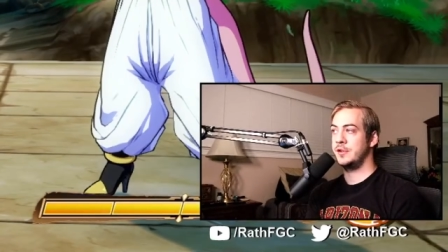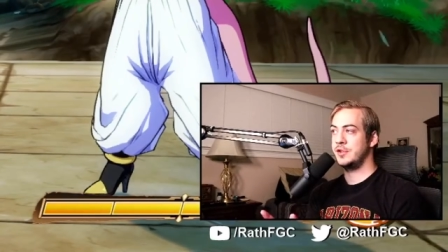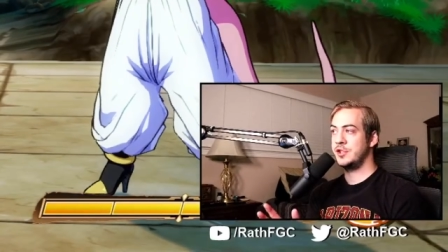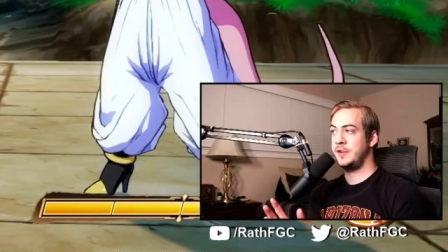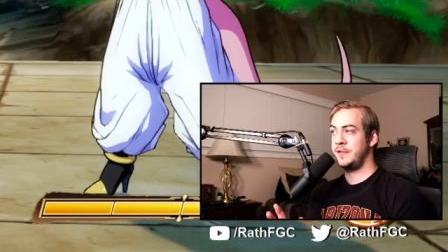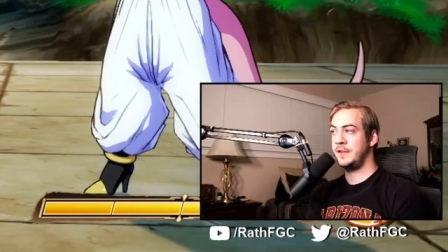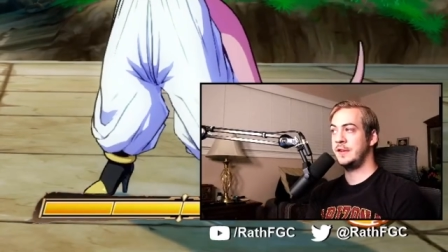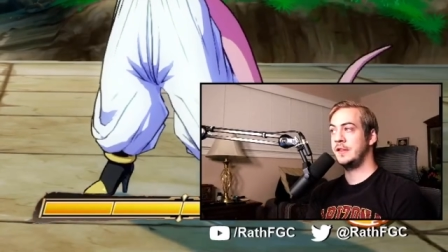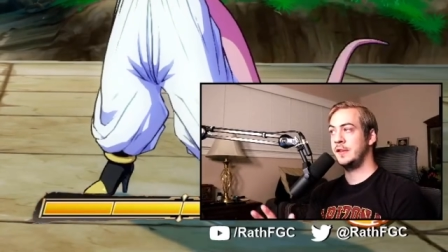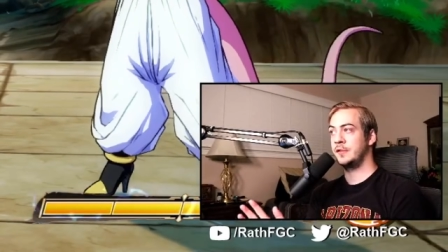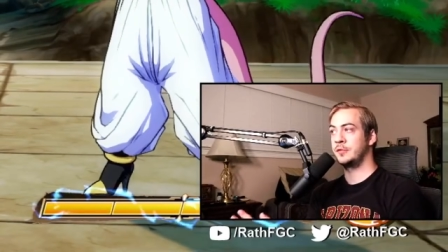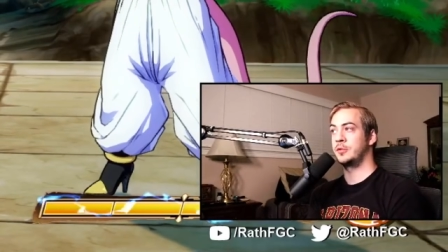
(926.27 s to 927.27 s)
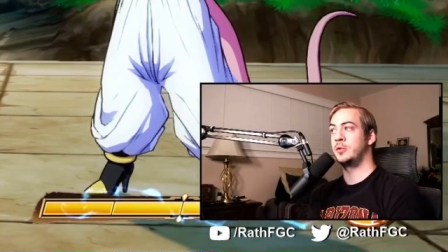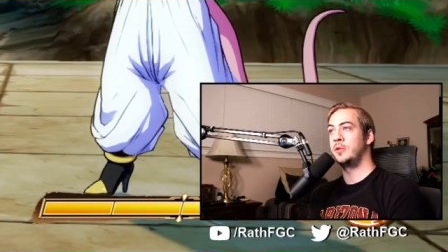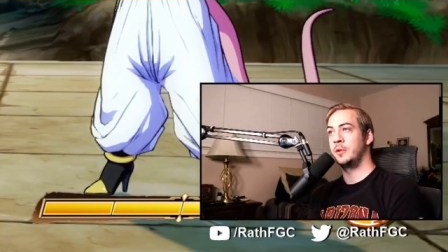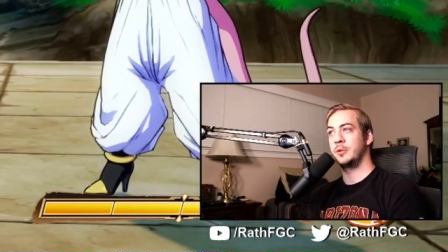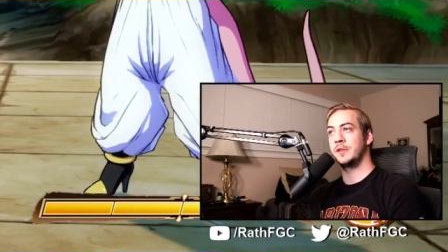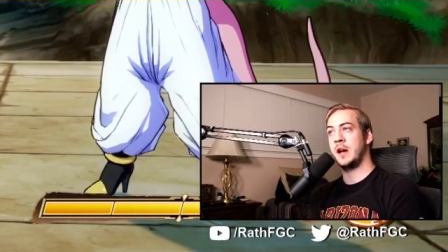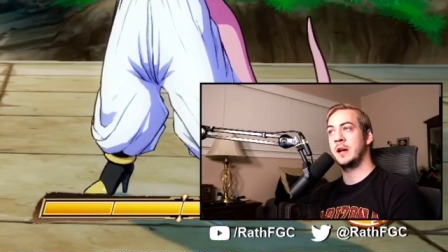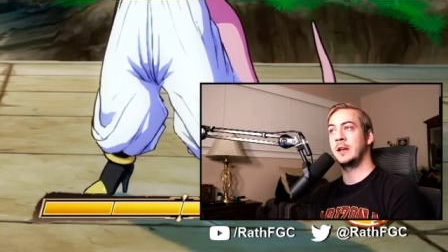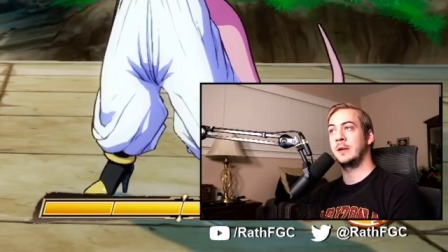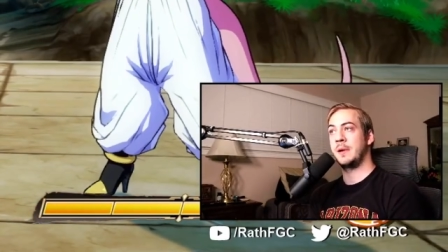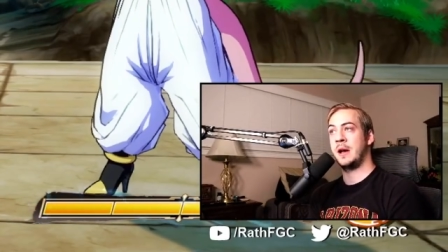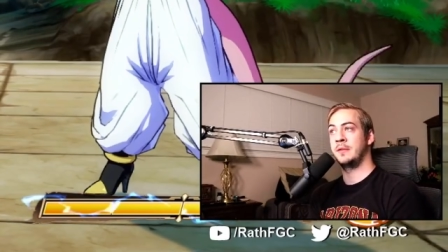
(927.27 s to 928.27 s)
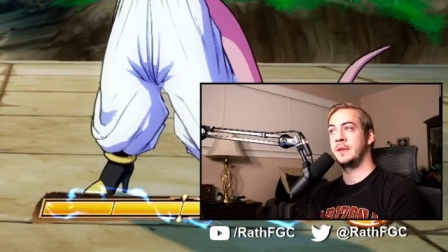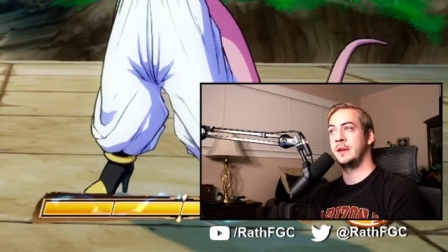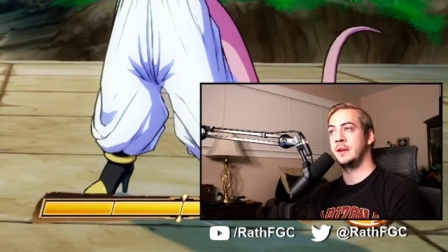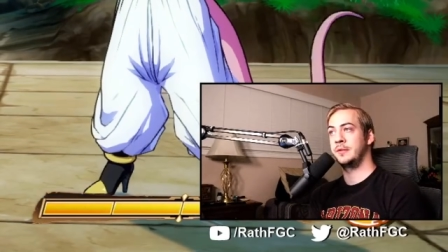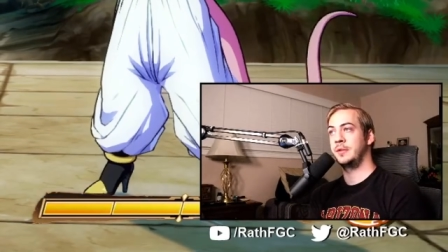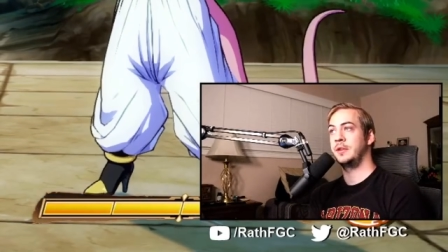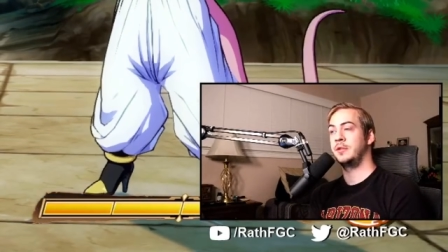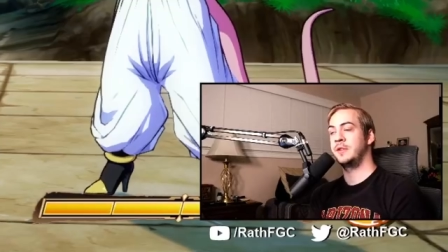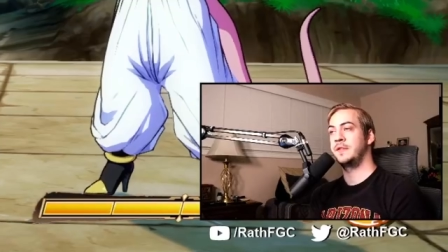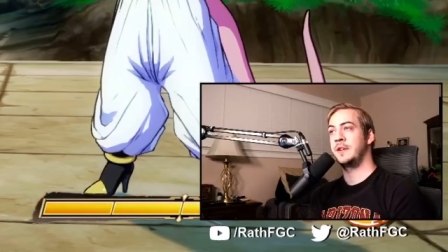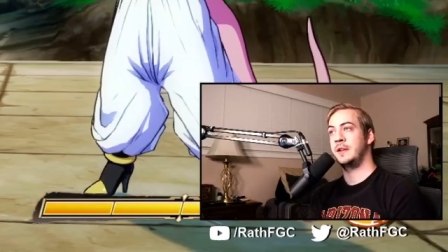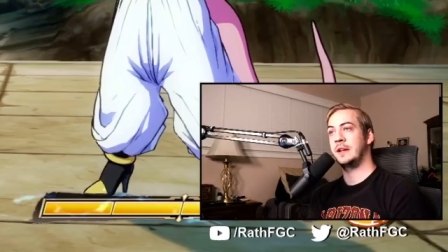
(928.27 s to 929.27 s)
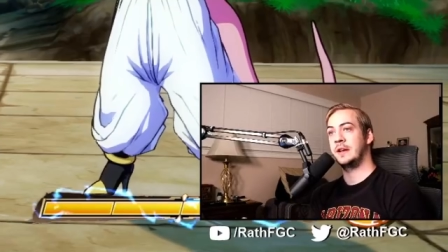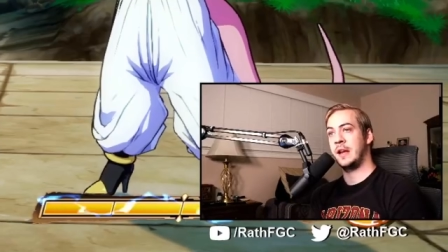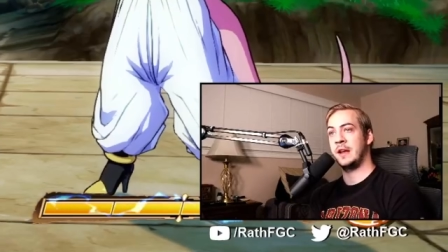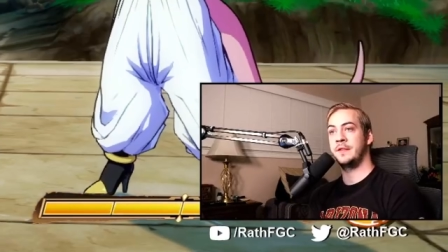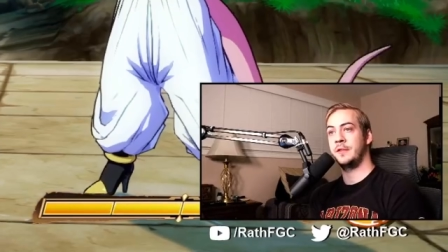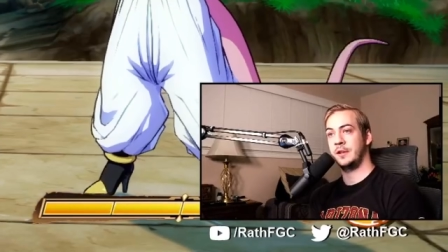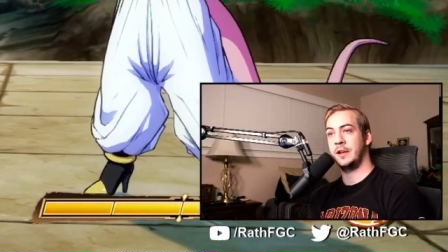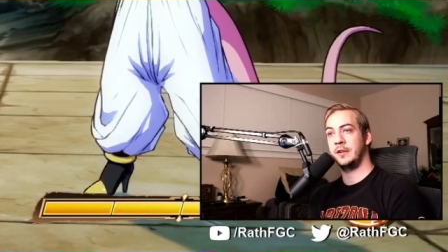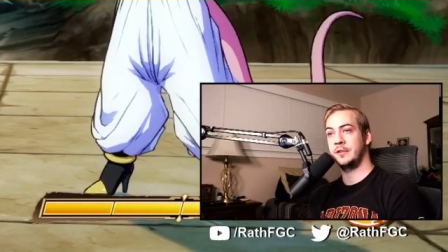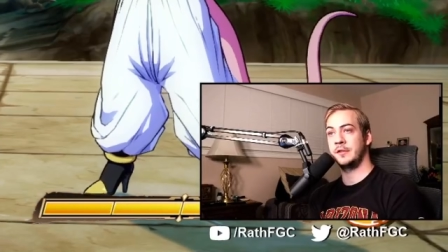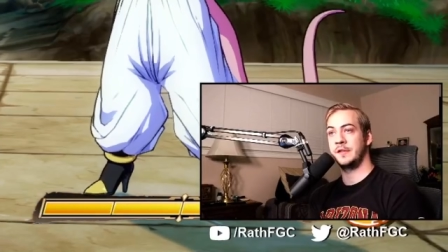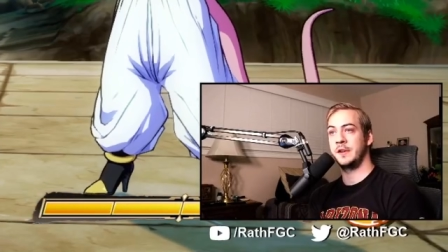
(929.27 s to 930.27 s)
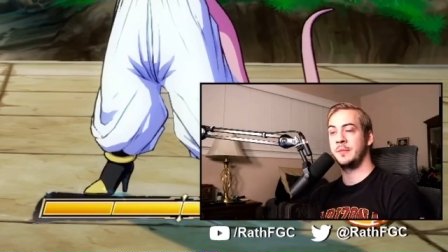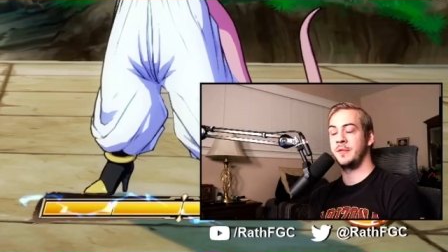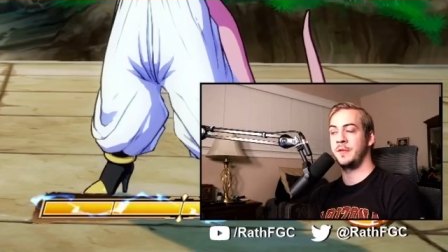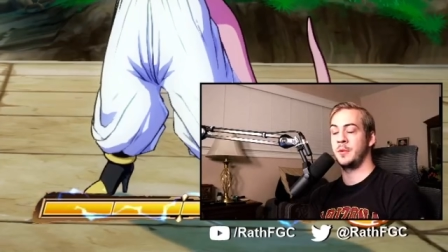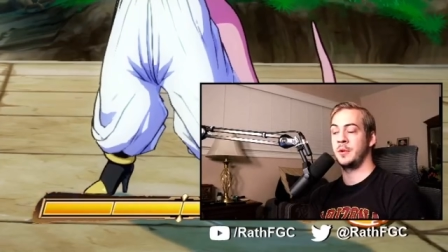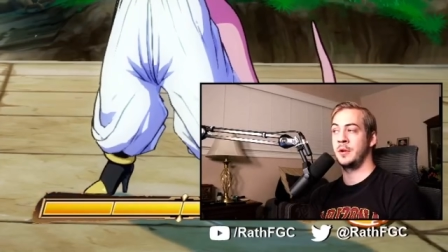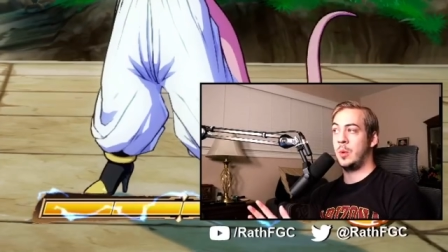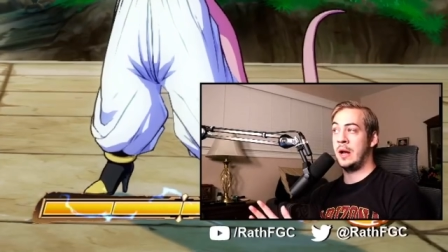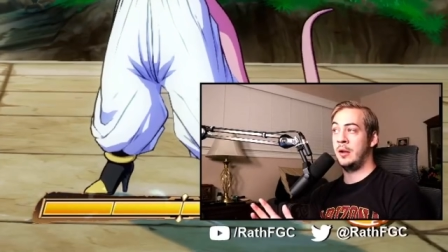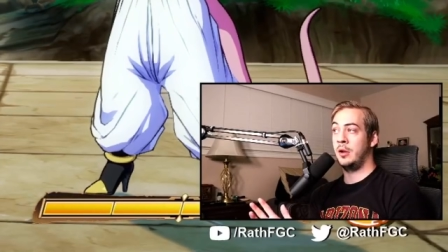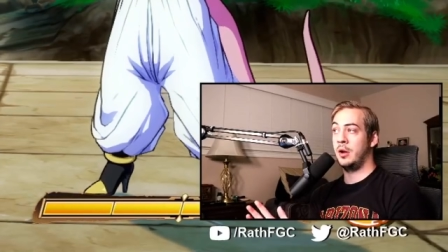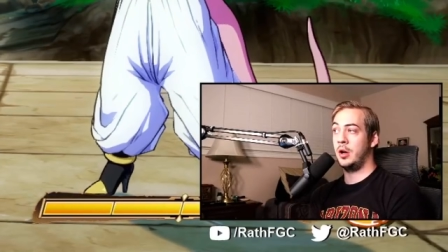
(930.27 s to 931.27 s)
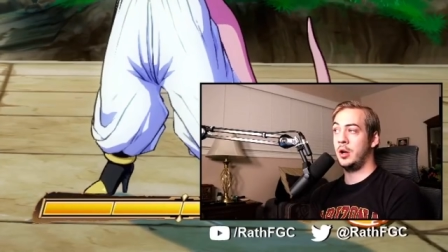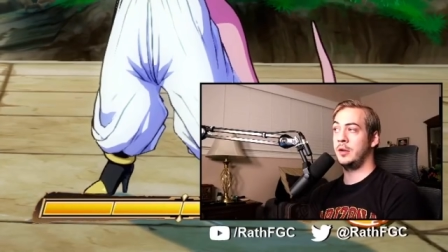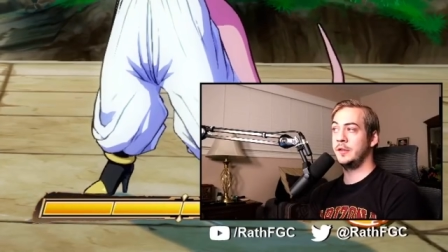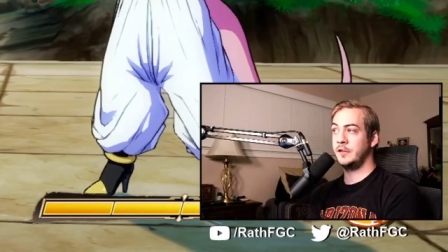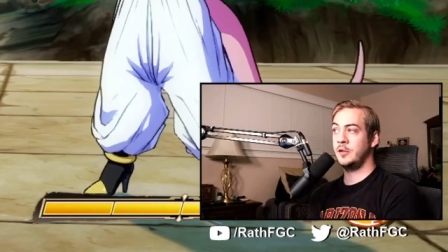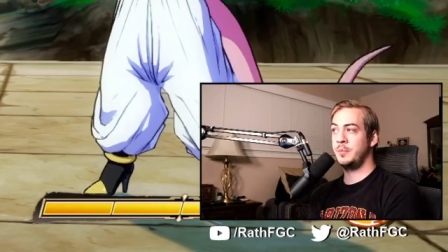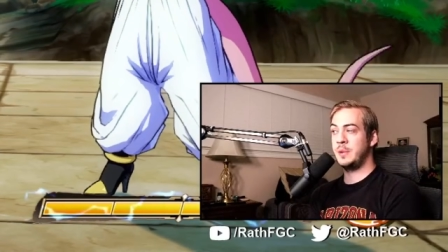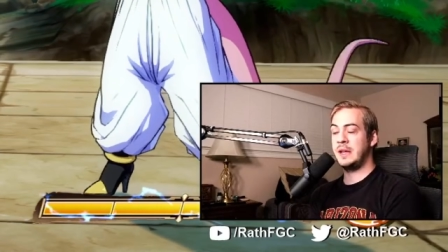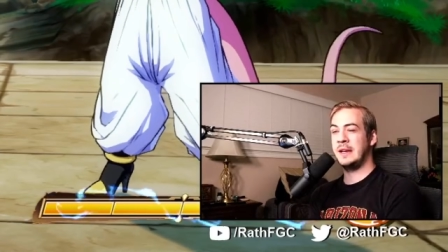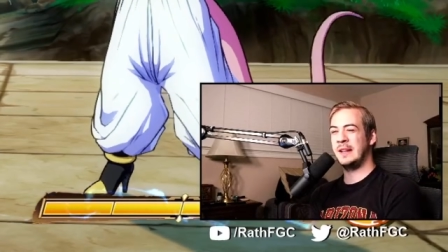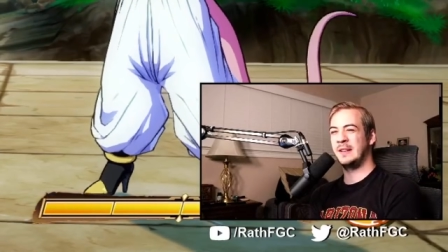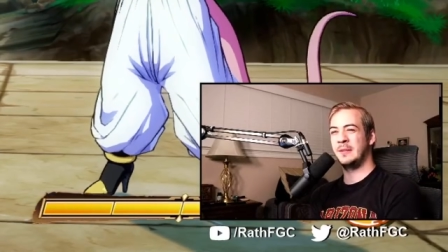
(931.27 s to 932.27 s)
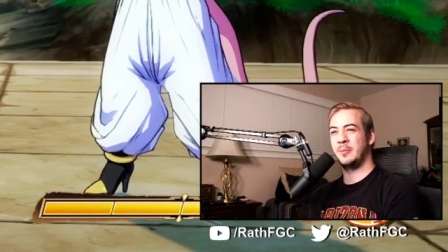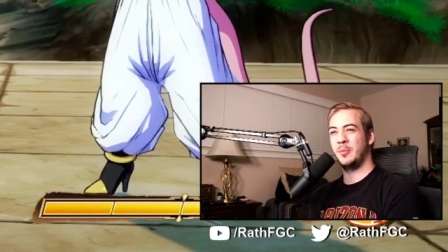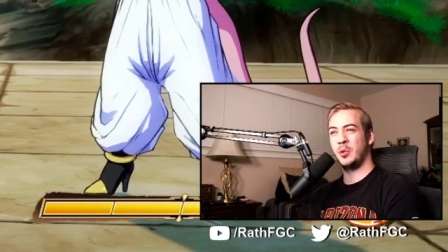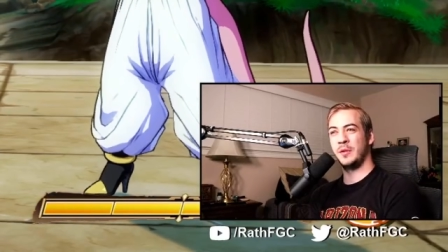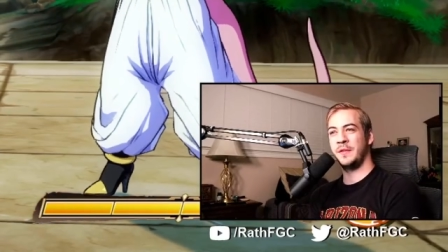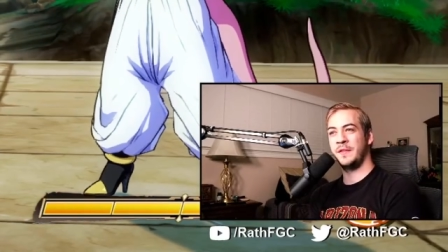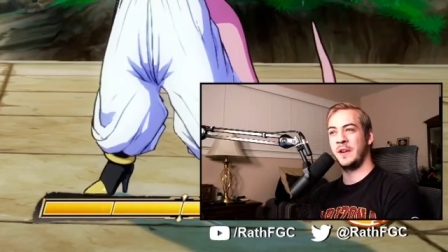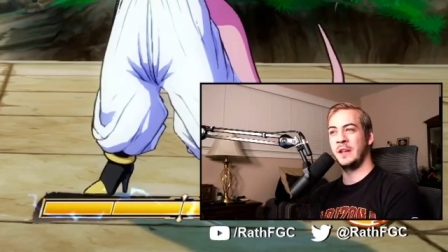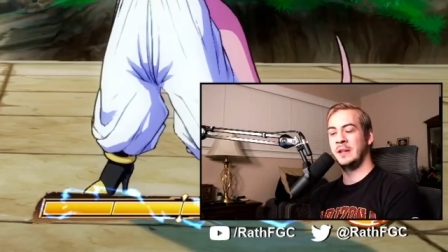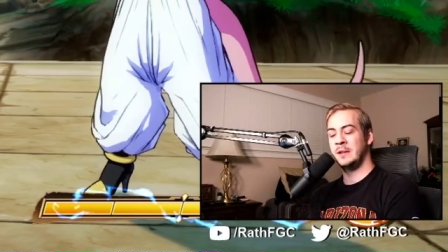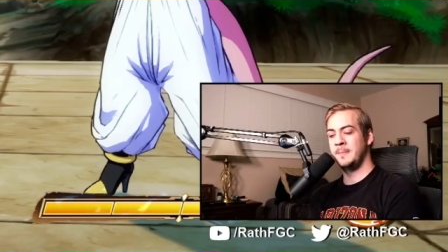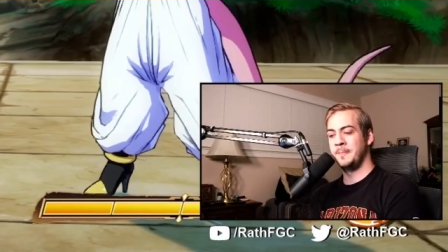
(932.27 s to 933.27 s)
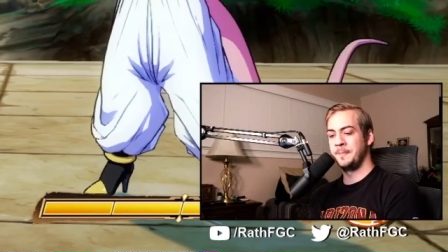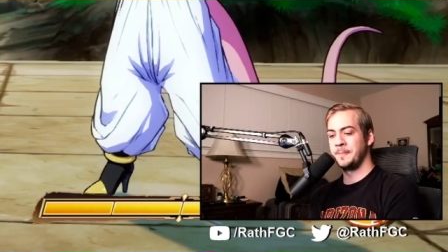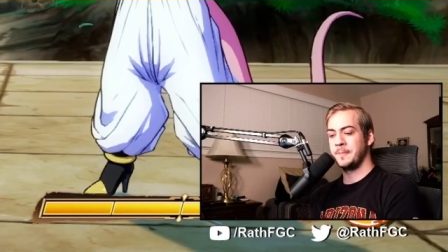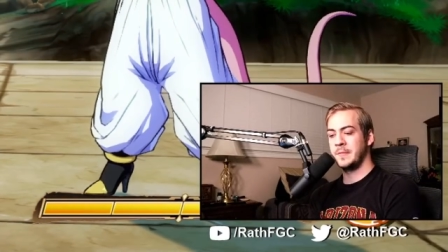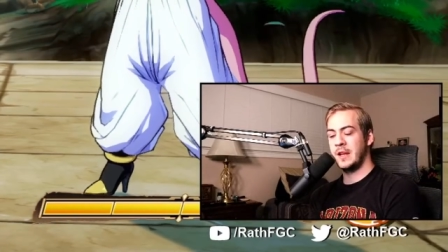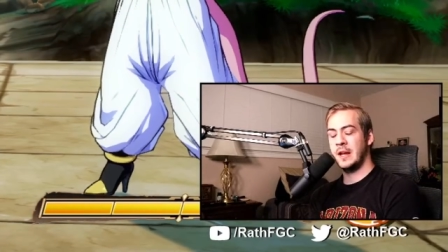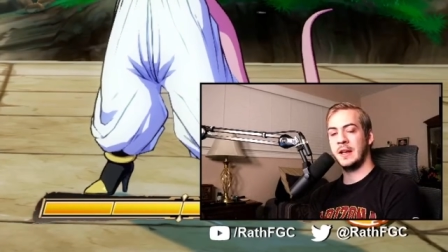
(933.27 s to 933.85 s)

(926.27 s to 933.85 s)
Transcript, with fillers: she fits this role that we're talking about that it really only felt like a handful of characters did before, while also being more fun I